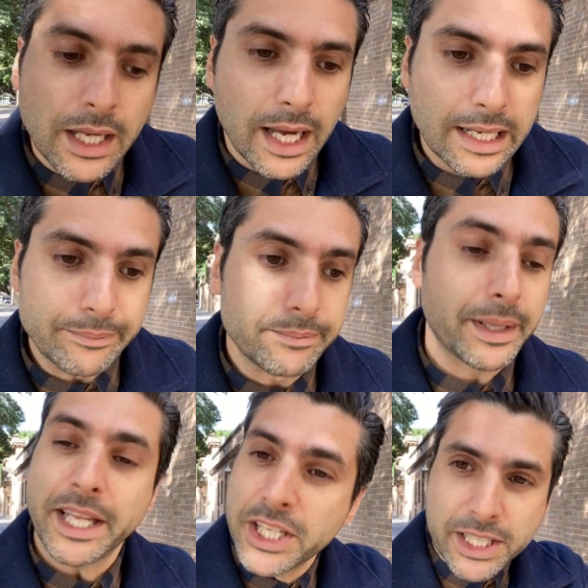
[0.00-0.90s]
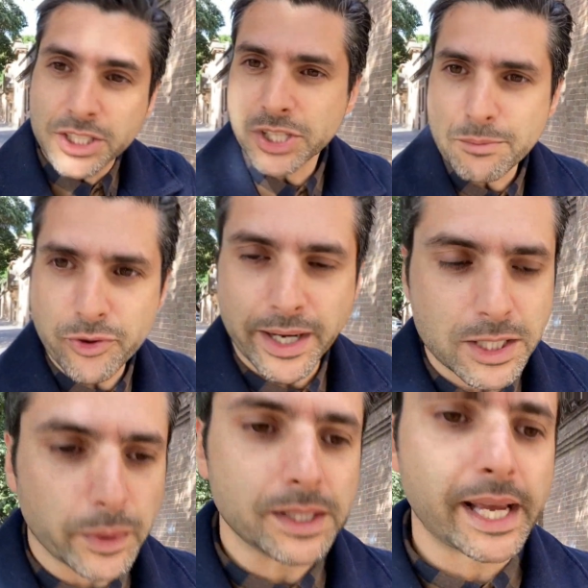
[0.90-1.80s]
But then you can just jump straight into
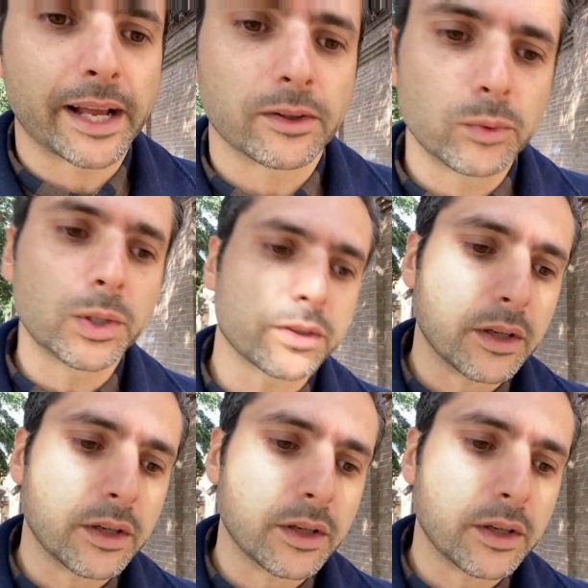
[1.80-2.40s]
it. You say, look,